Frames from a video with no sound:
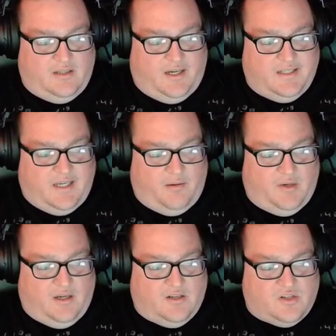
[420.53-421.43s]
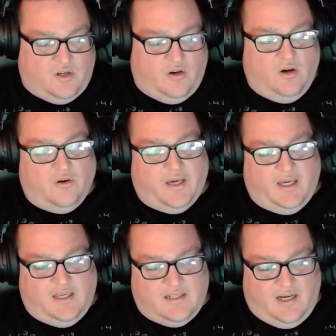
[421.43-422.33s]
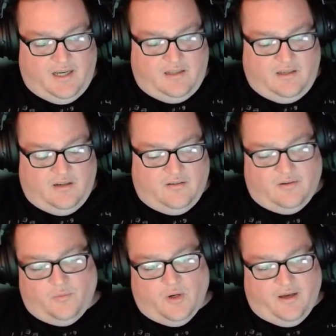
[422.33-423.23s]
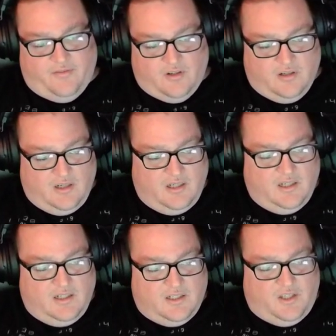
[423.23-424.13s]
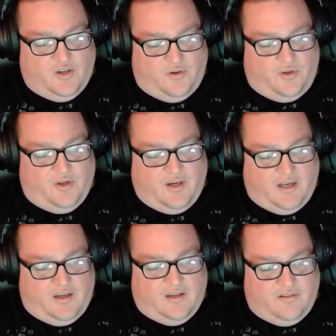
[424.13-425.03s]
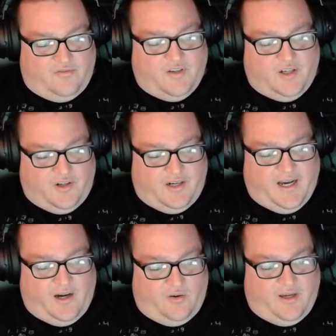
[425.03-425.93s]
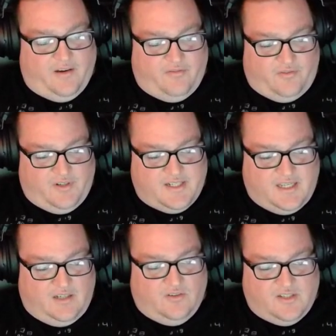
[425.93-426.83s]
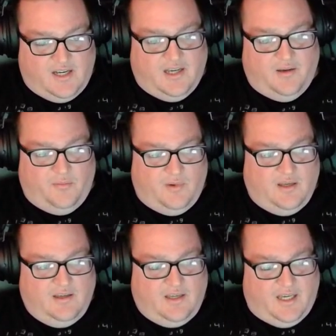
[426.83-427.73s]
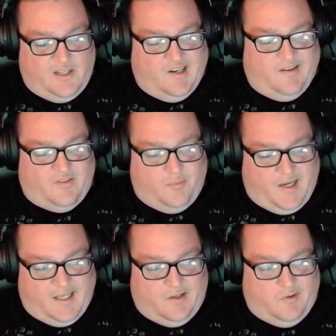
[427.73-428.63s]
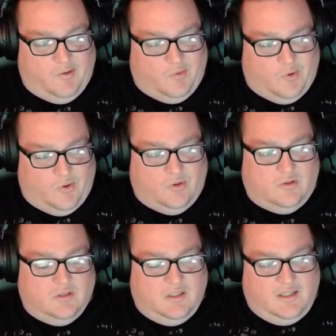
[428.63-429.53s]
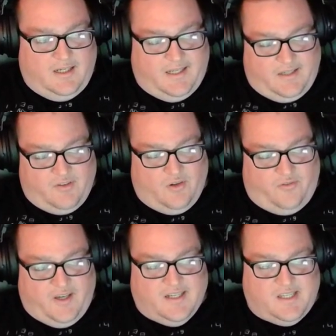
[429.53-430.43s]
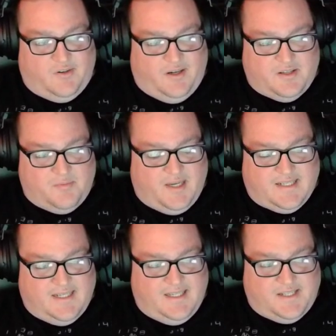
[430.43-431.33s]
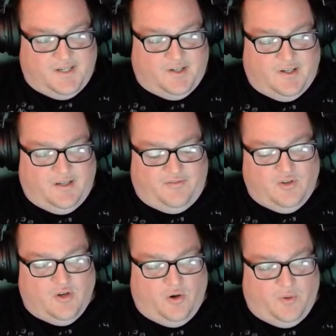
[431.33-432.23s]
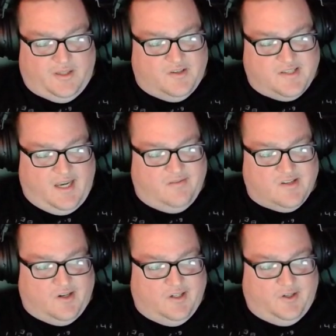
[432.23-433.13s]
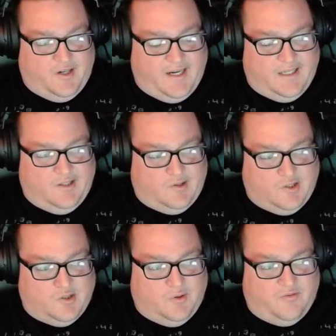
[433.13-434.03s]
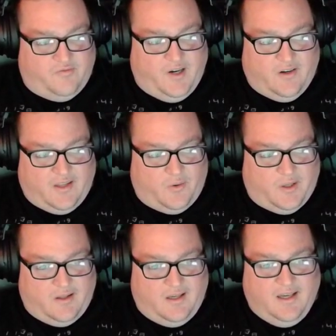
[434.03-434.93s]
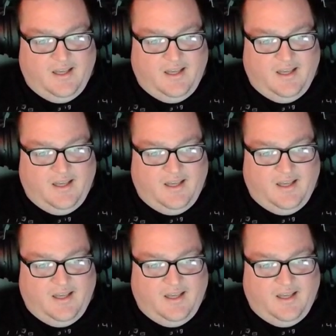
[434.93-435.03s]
9 damage, so okay, he died, or whatever. You gotta figure it out every single time, and you'd have to manually roll. And even though Fantasy Grounds makes it easier, and if you know what their saves are in your head, you could do it fairly quickly,